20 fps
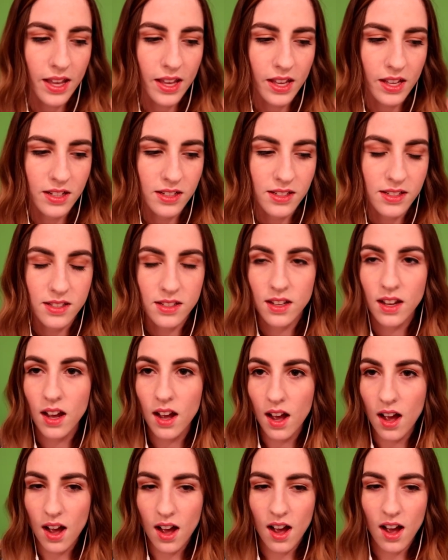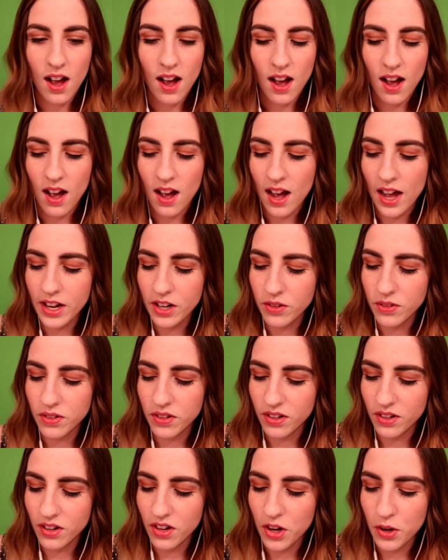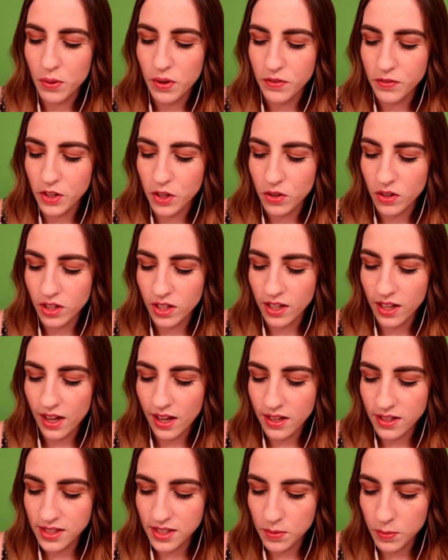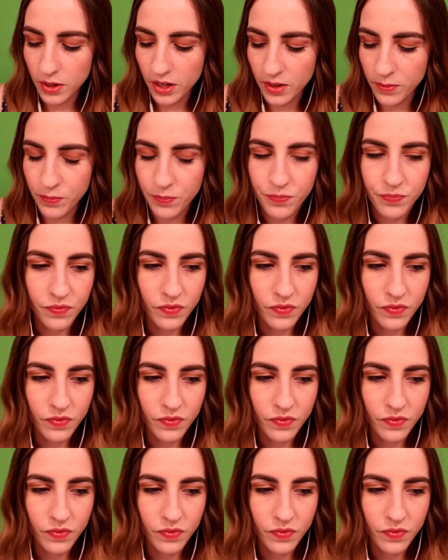And I don't know if you could guess, but